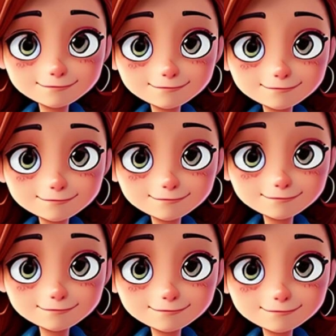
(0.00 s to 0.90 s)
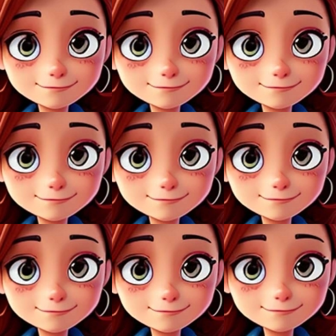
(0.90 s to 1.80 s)

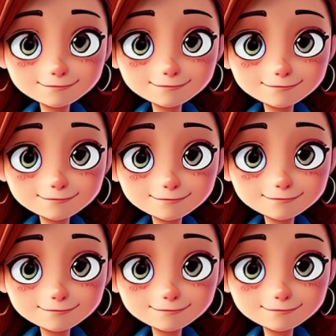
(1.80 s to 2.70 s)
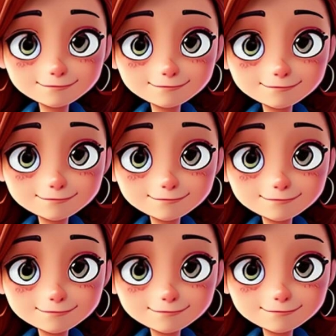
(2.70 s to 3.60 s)

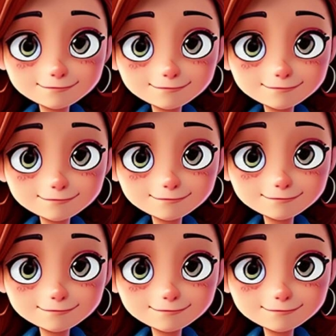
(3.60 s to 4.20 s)
(no one is talking)